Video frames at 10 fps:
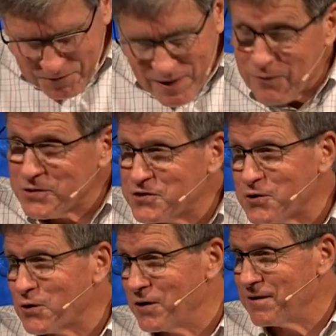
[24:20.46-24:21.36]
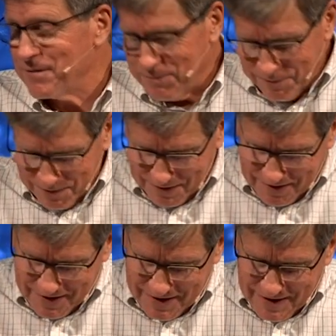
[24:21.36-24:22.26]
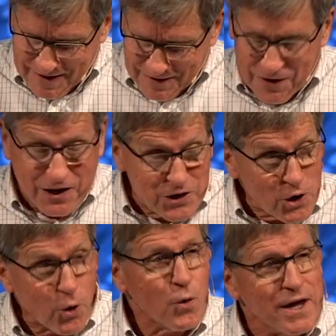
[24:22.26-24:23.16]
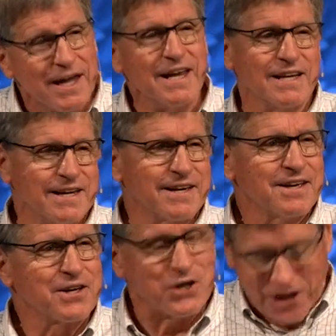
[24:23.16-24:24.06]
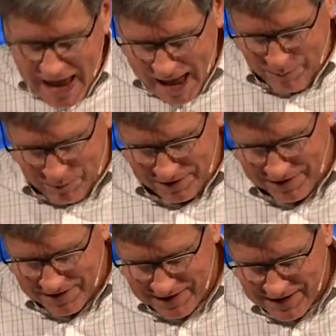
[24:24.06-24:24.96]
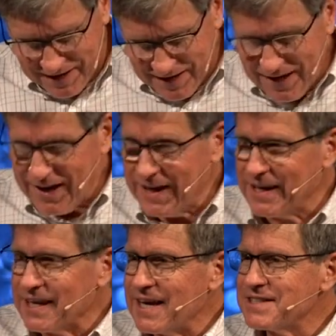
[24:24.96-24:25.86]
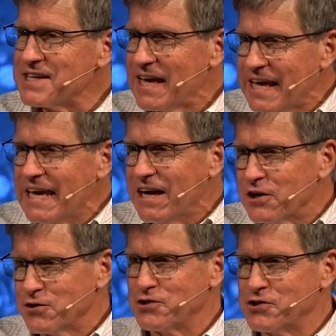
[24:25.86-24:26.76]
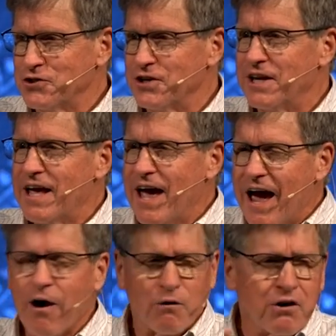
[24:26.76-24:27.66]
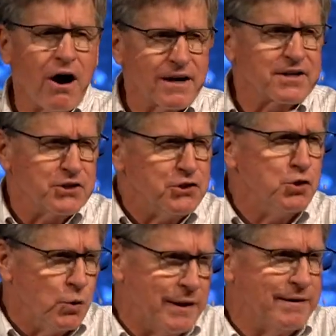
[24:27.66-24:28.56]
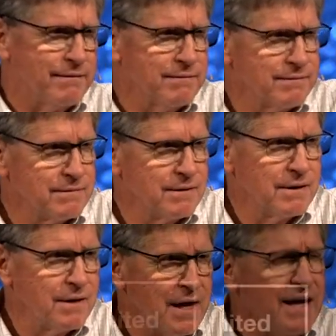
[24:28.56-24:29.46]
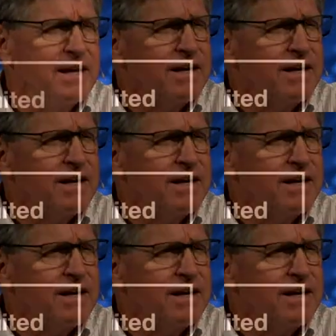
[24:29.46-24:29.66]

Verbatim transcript: this man was certain that no healing could happen unless he understood how God could do it. And